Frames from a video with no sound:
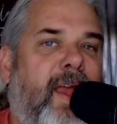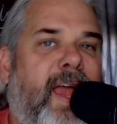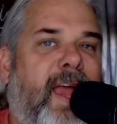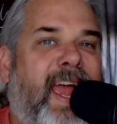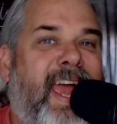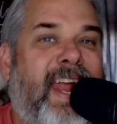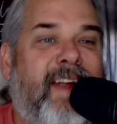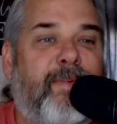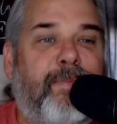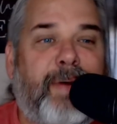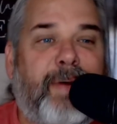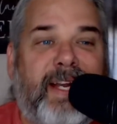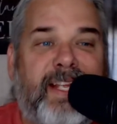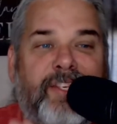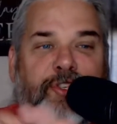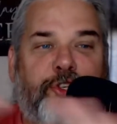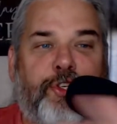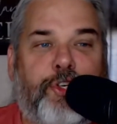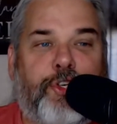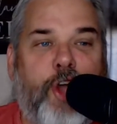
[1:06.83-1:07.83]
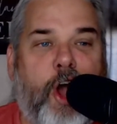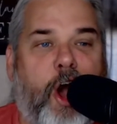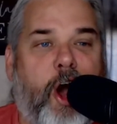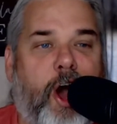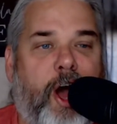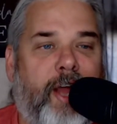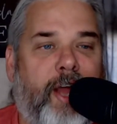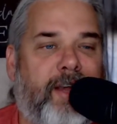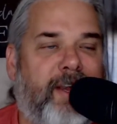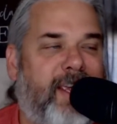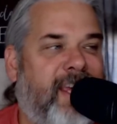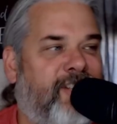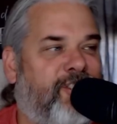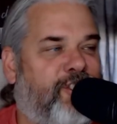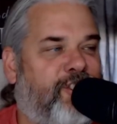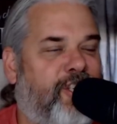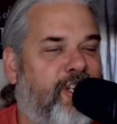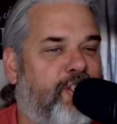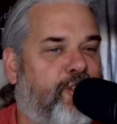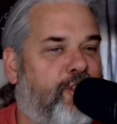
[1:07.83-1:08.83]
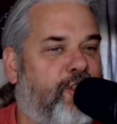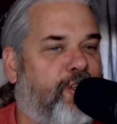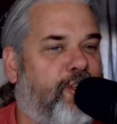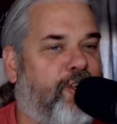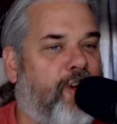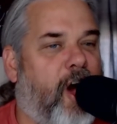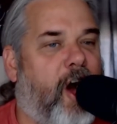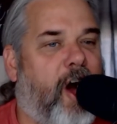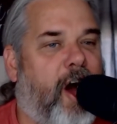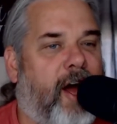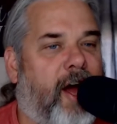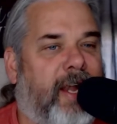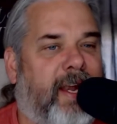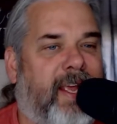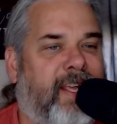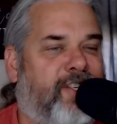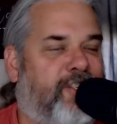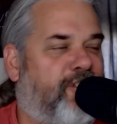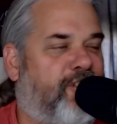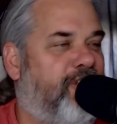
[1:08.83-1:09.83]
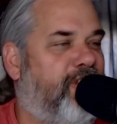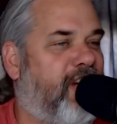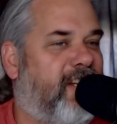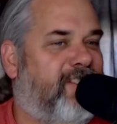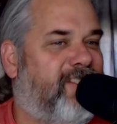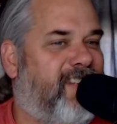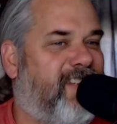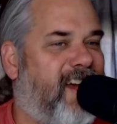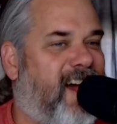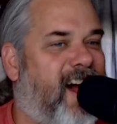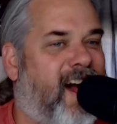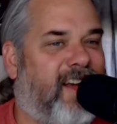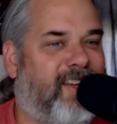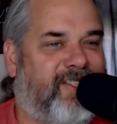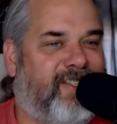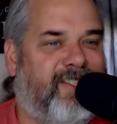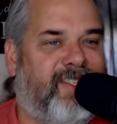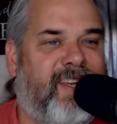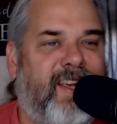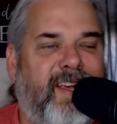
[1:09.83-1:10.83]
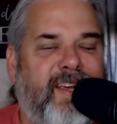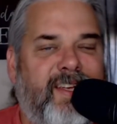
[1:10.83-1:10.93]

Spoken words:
And everybody's gone. It's just gone. It's just us.